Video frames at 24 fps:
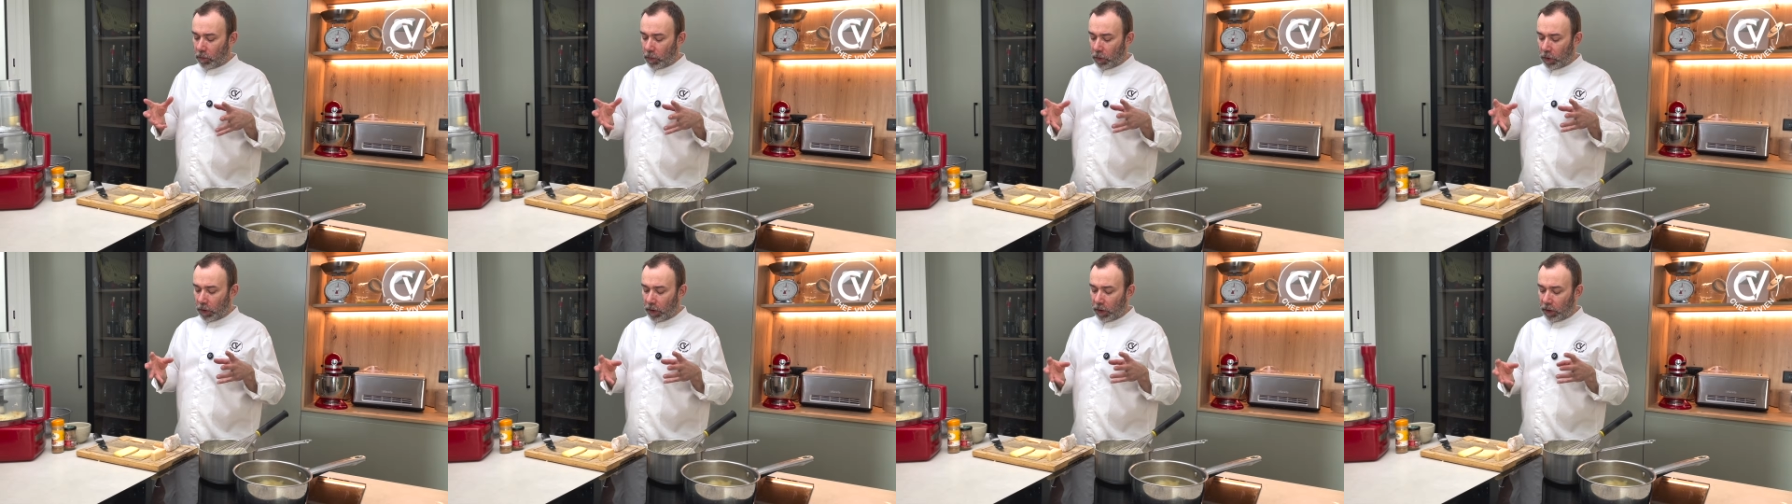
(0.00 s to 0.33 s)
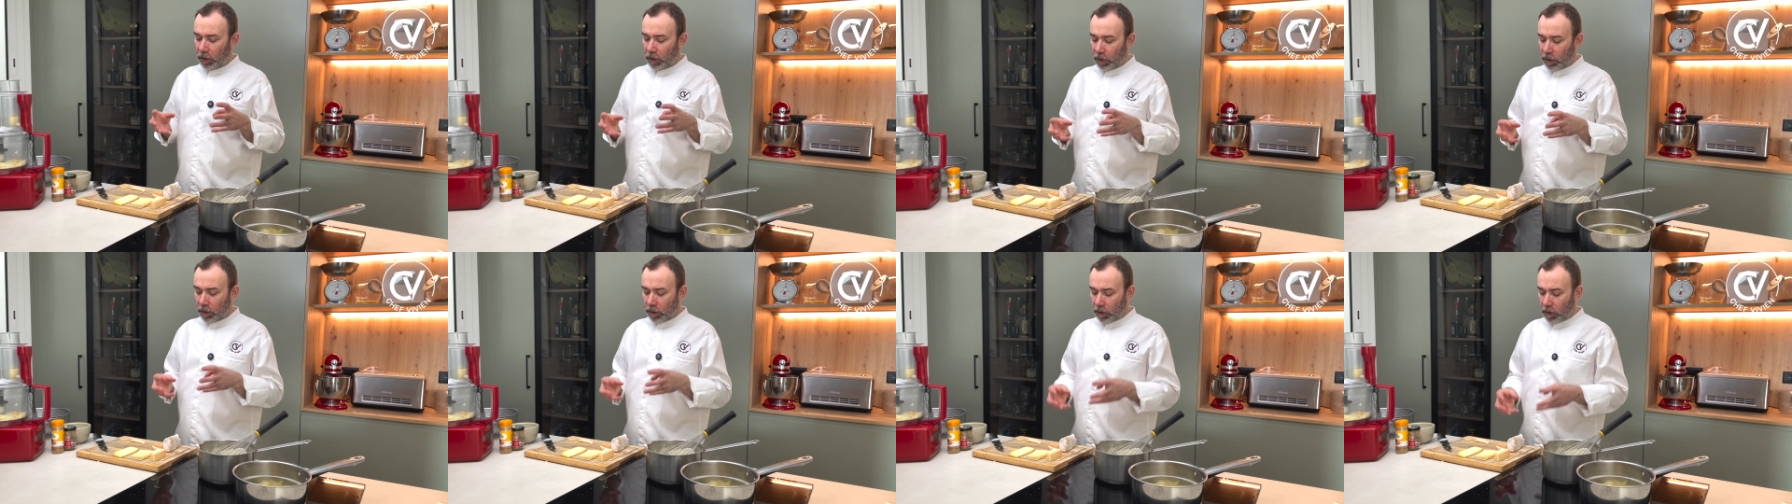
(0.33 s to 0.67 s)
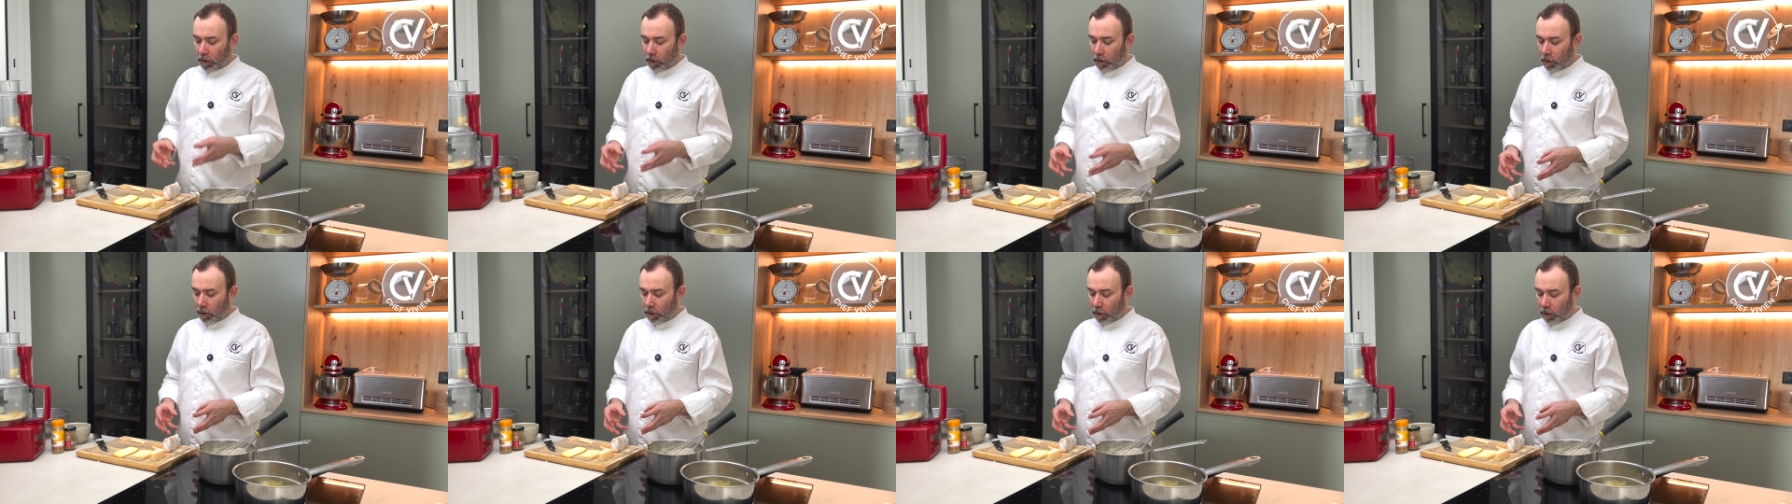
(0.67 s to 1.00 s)
It's
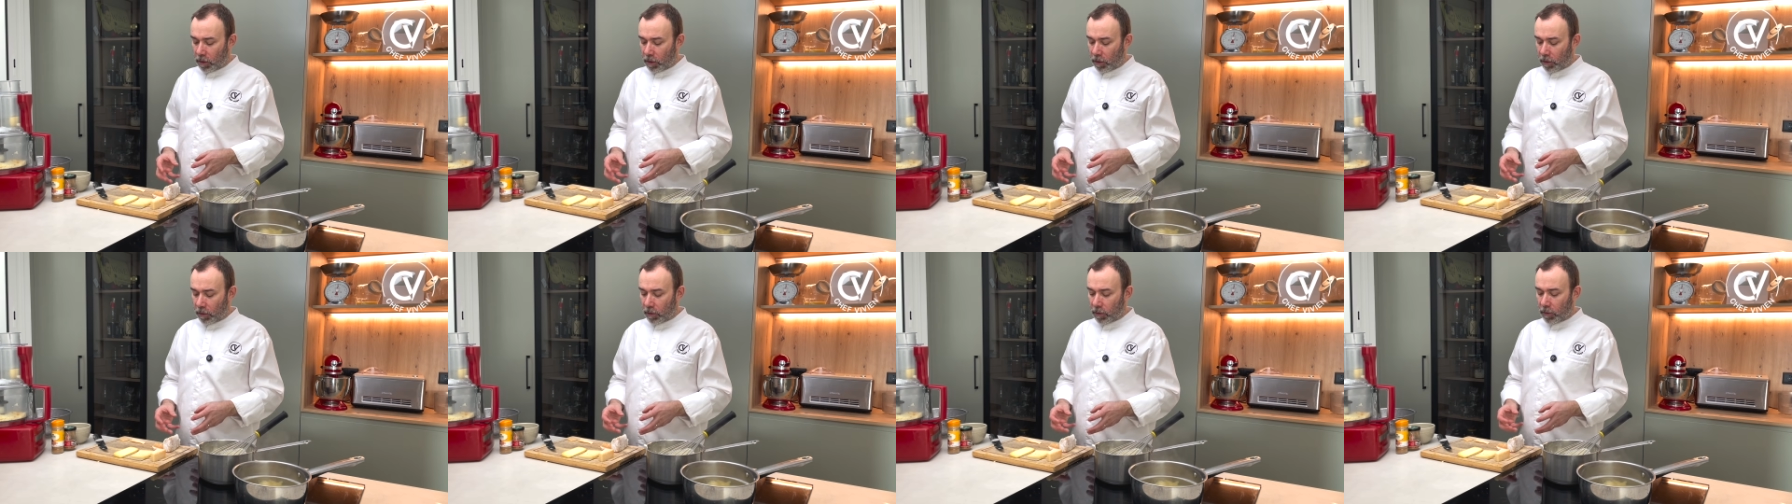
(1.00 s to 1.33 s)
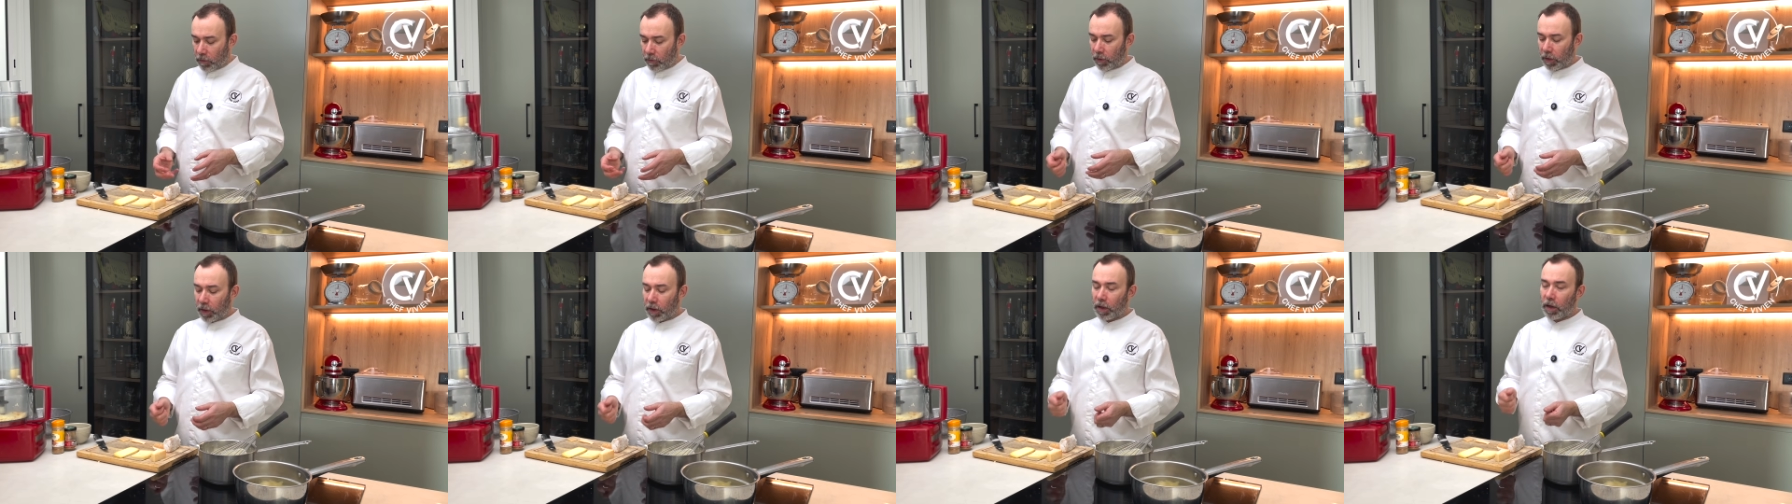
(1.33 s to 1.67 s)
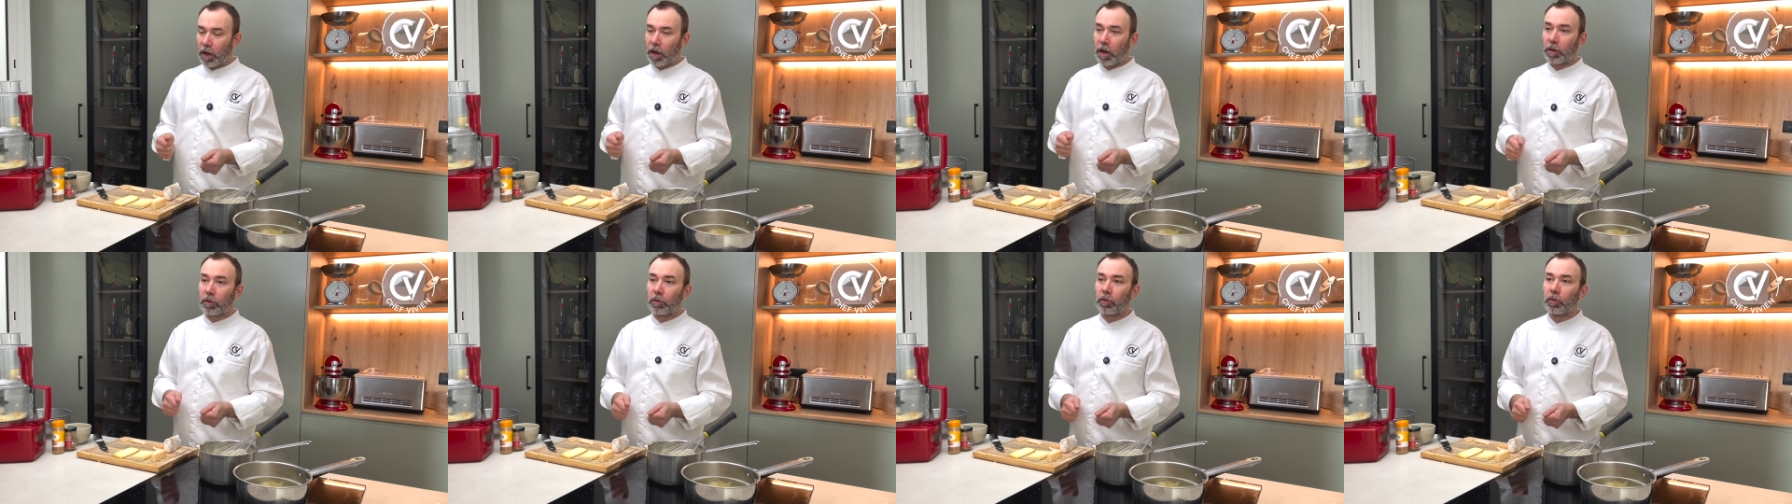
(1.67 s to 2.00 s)
very
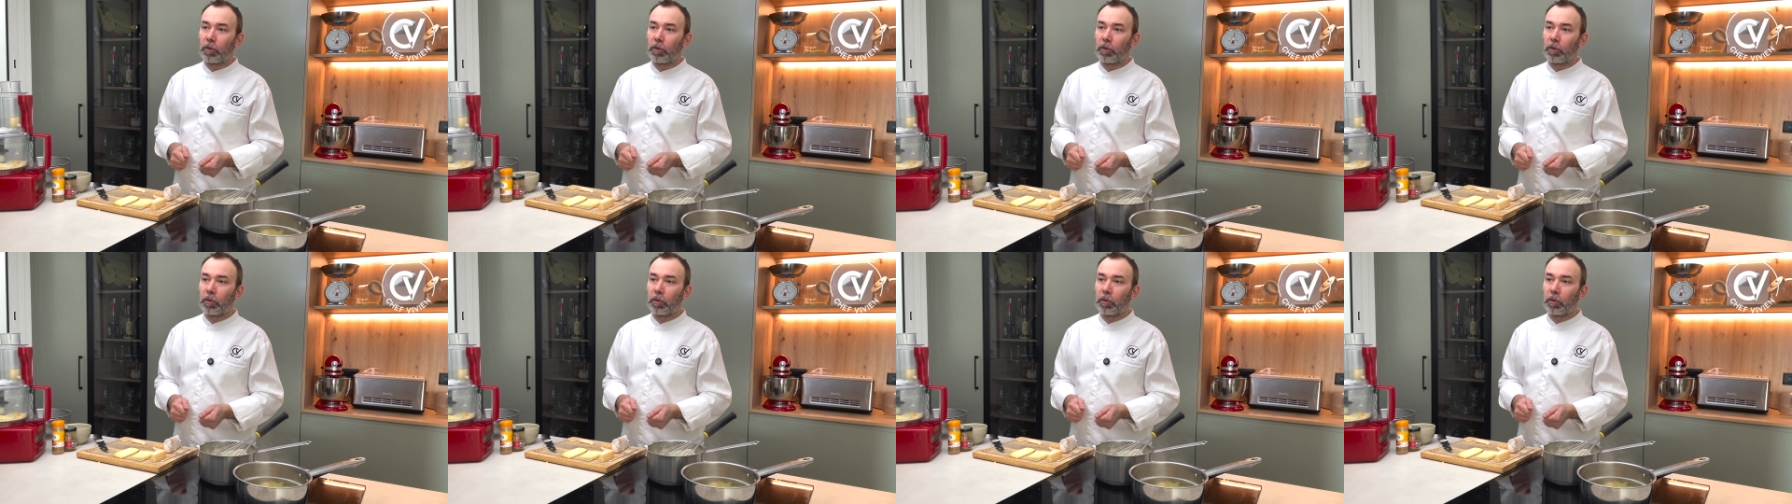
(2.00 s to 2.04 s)
hard